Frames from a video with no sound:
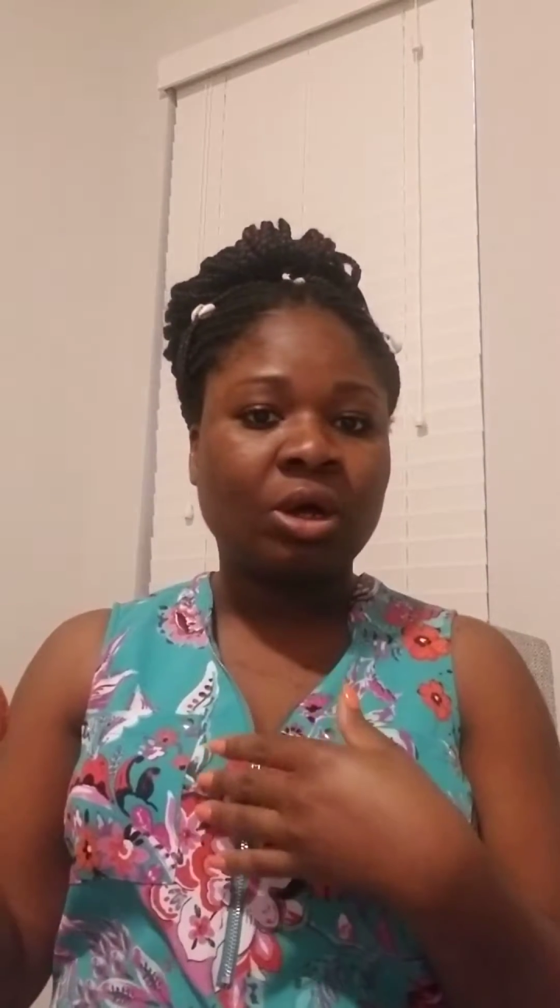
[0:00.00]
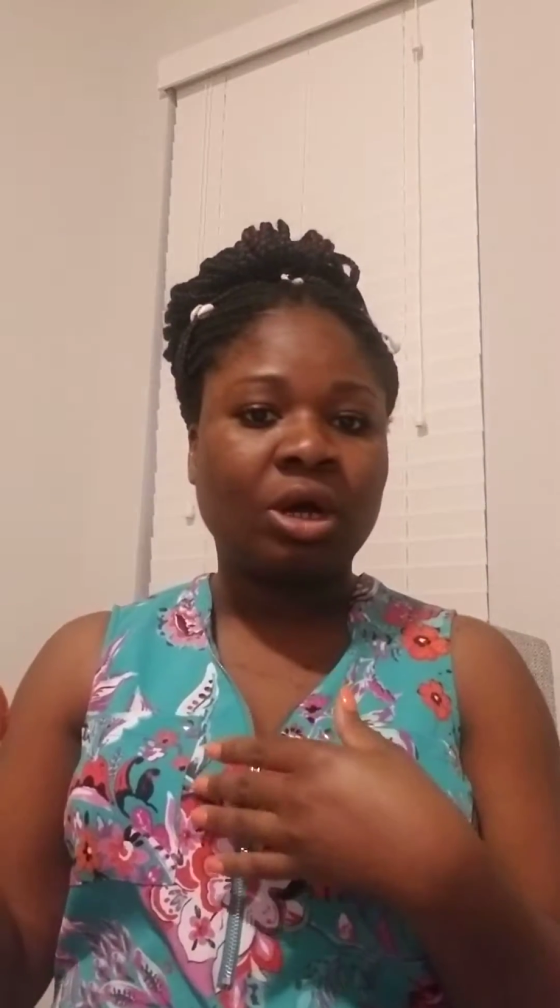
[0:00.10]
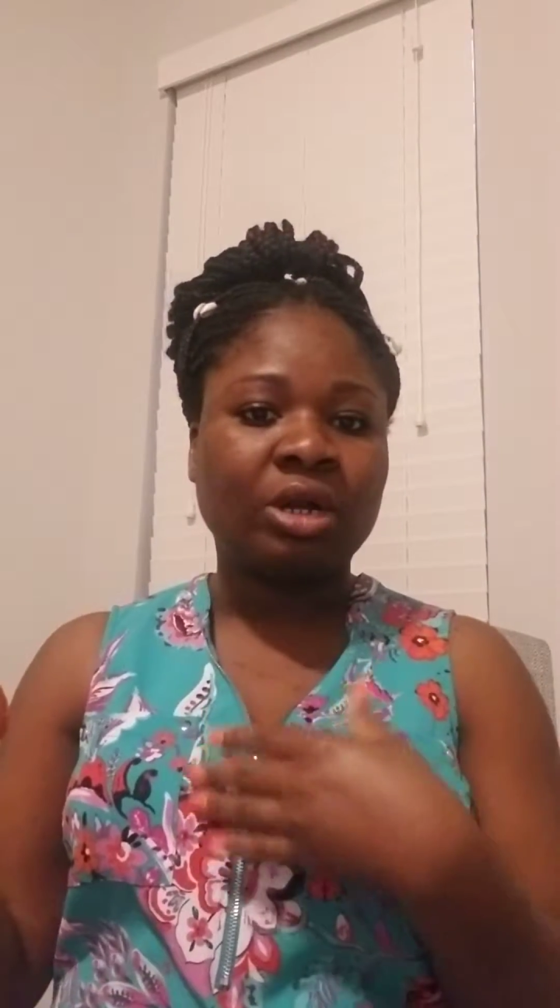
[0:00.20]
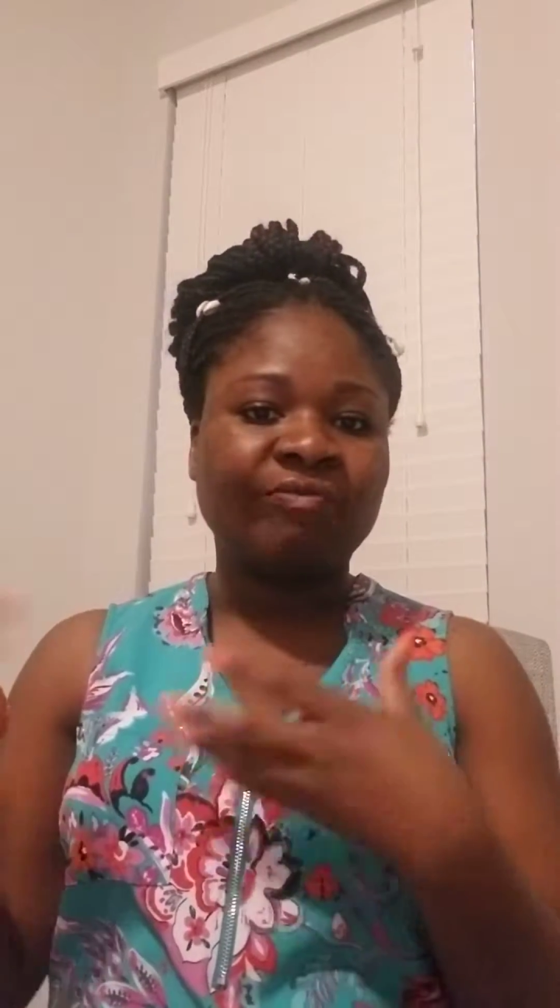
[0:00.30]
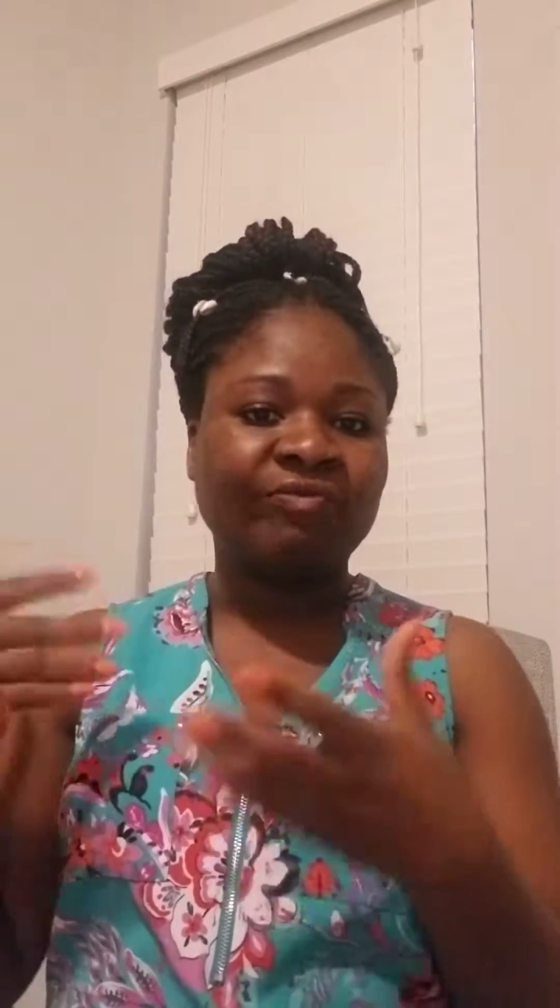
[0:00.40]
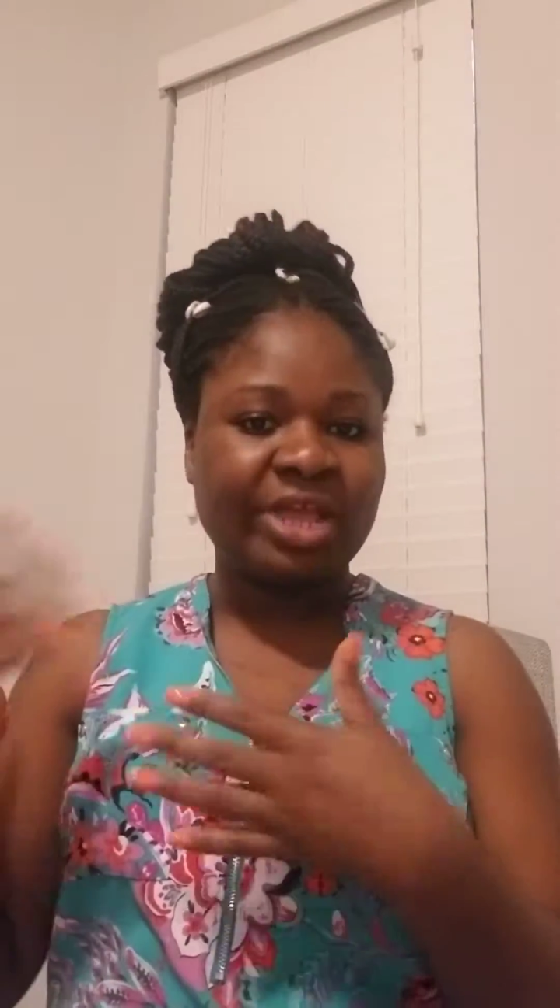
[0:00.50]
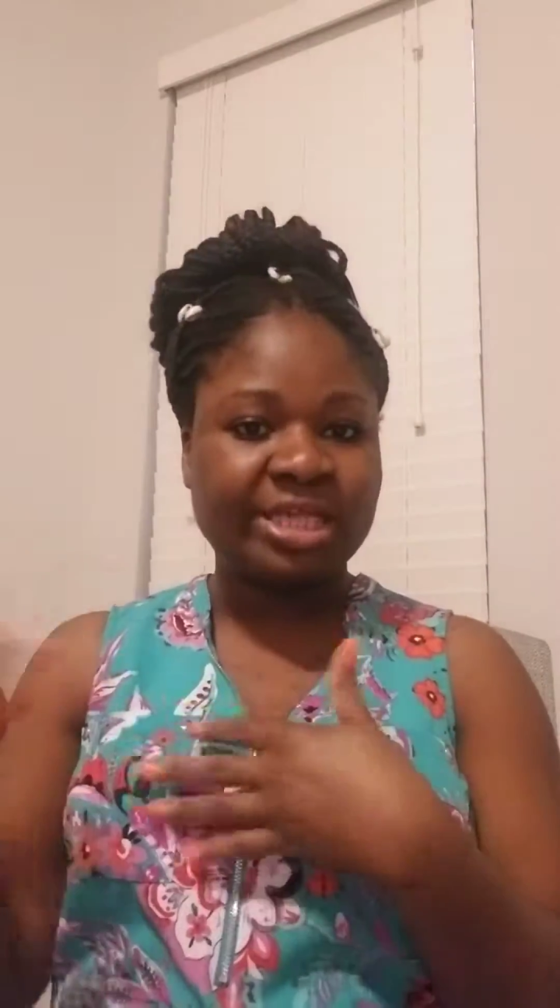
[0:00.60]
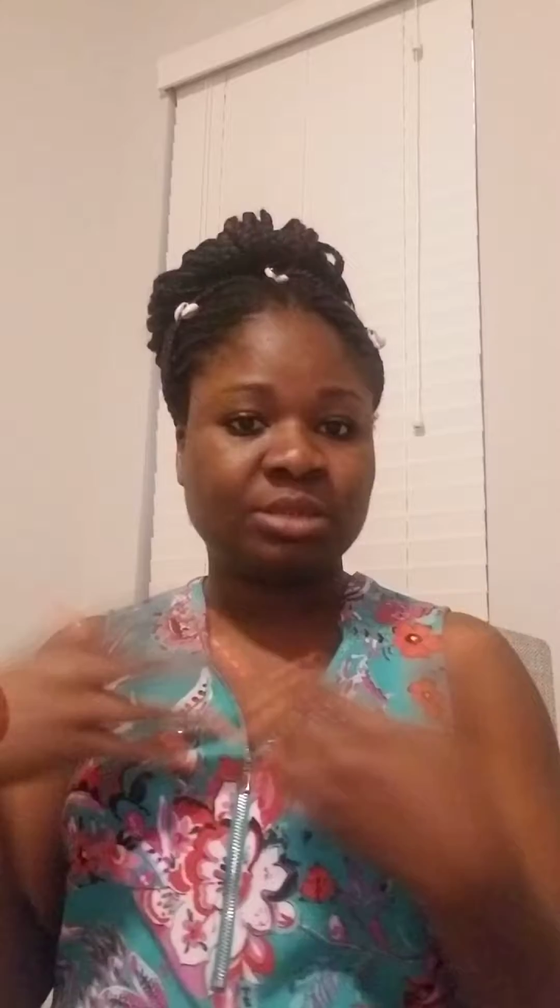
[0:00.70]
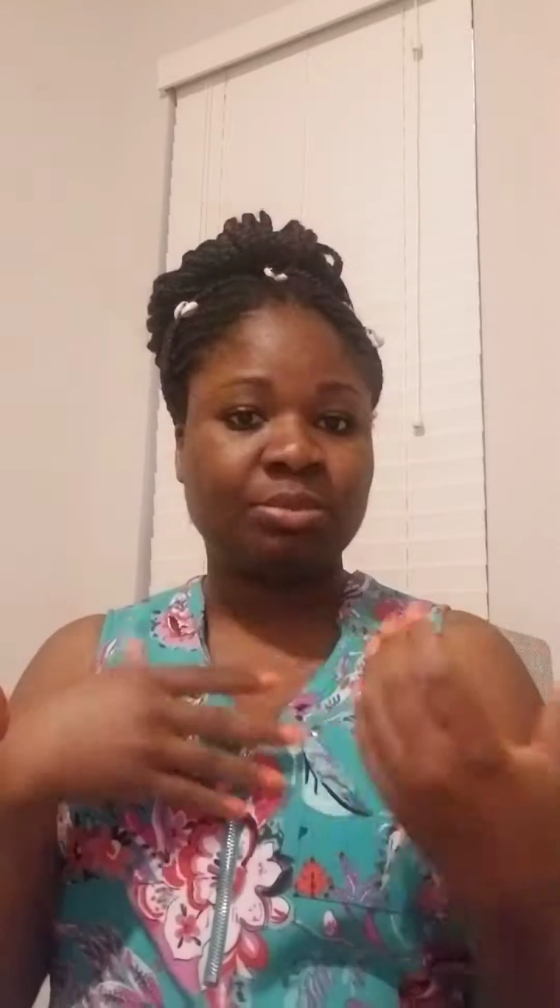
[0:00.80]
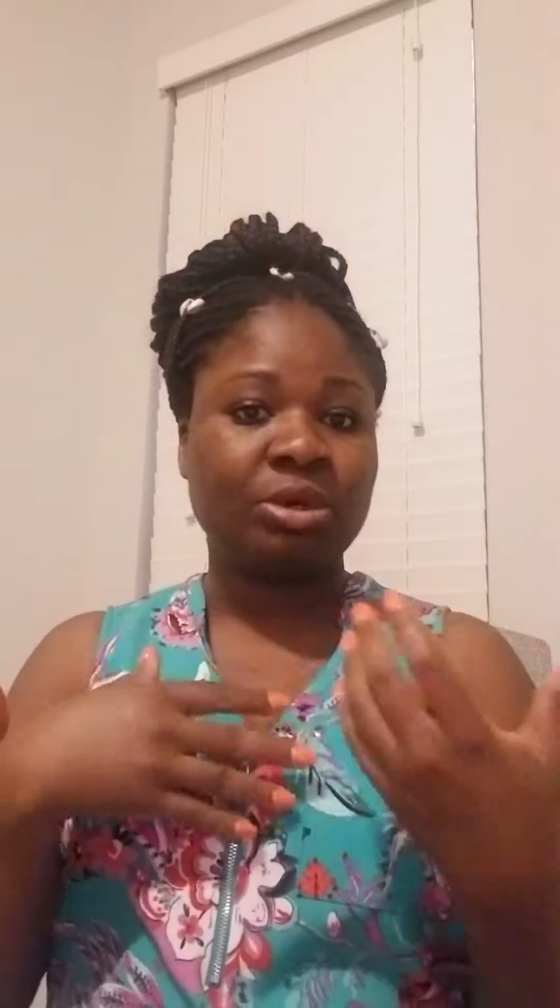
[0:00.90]
on
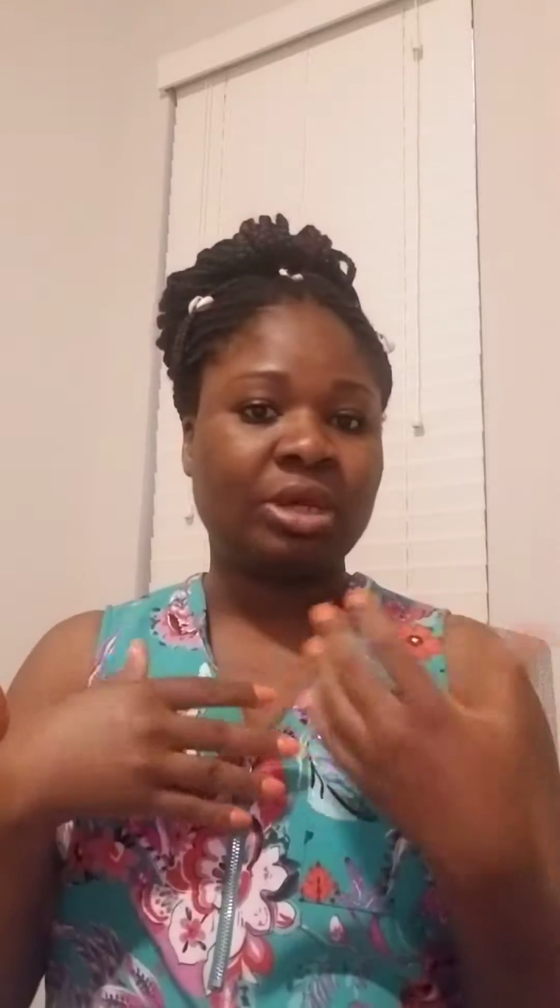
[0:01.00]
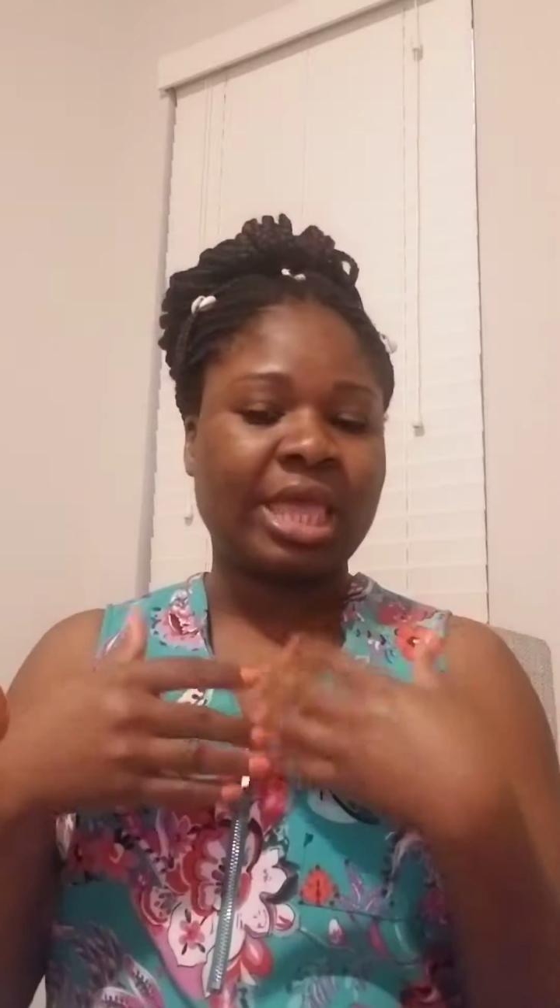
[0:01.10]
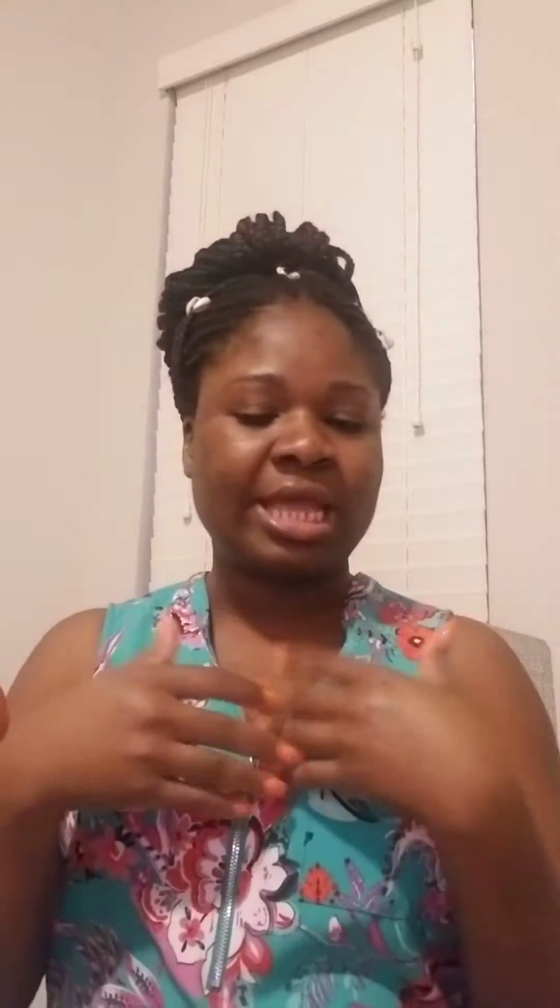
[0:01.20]
Facebook